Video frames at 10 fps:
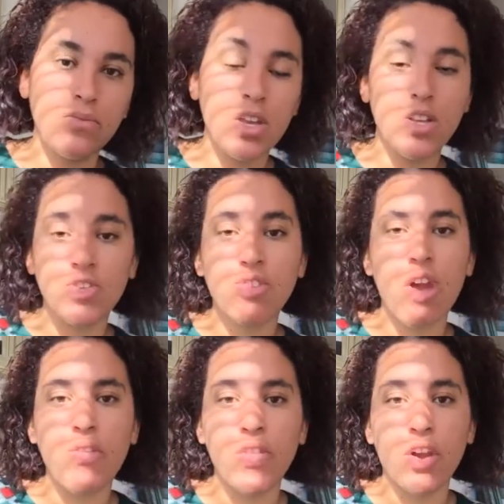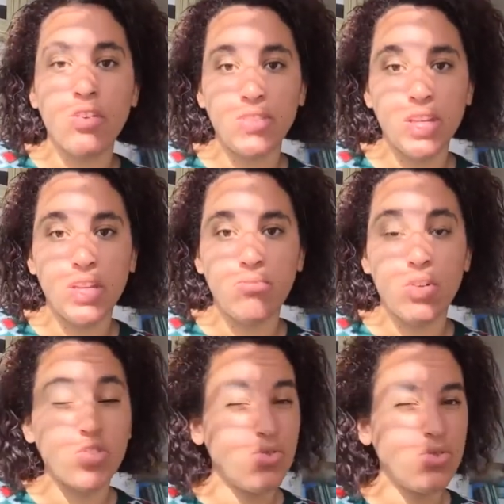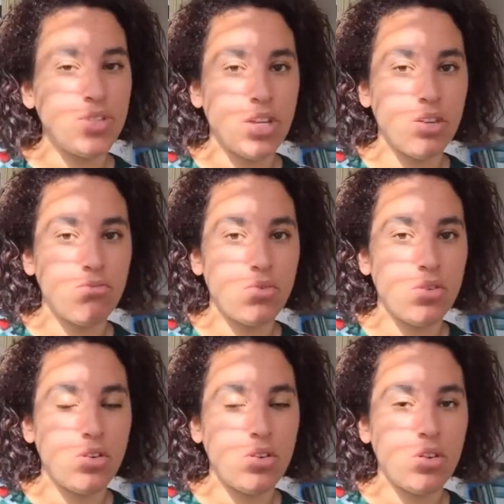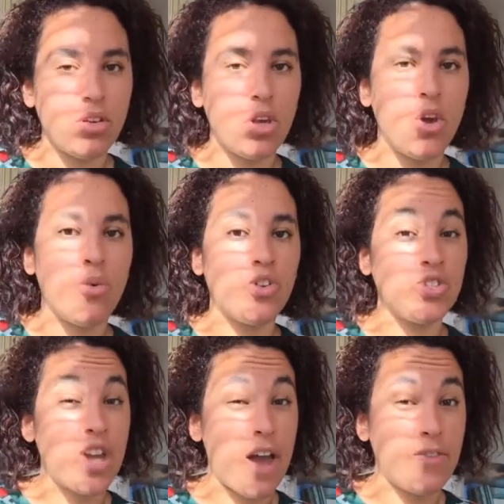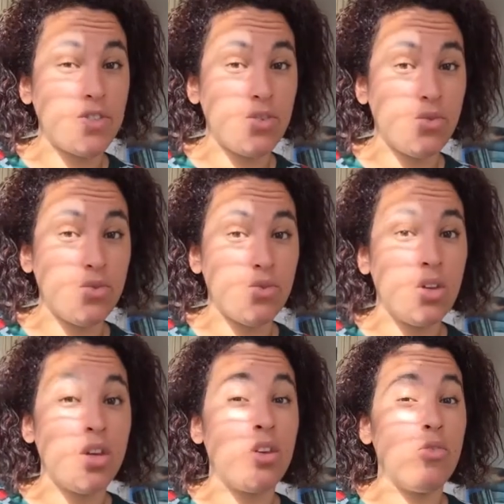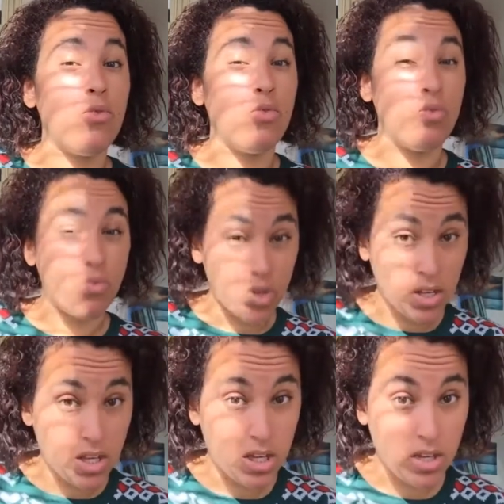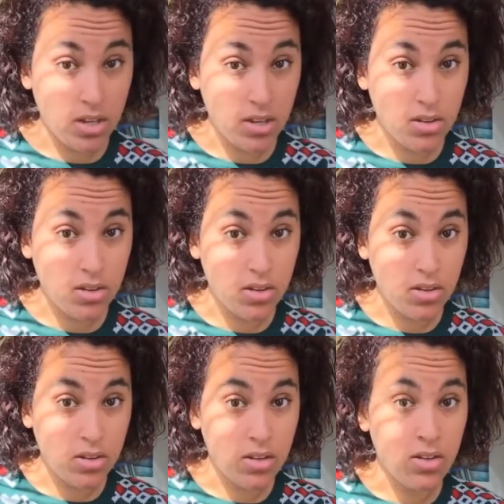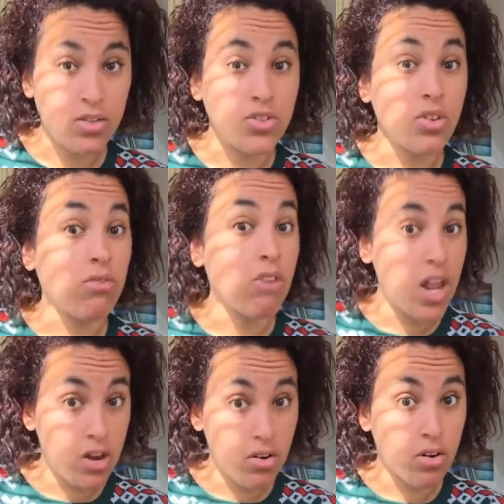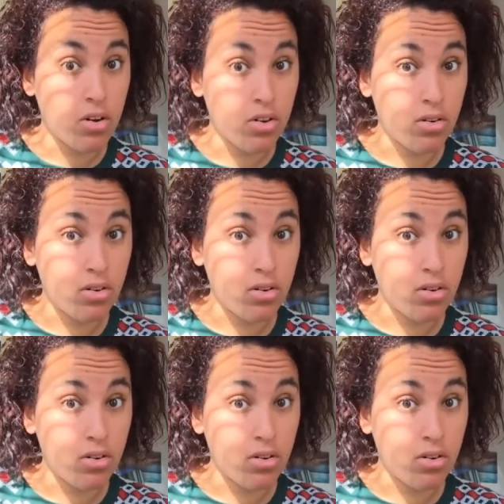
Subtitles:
Because they're out there, our team, our true team. We just have to really surrender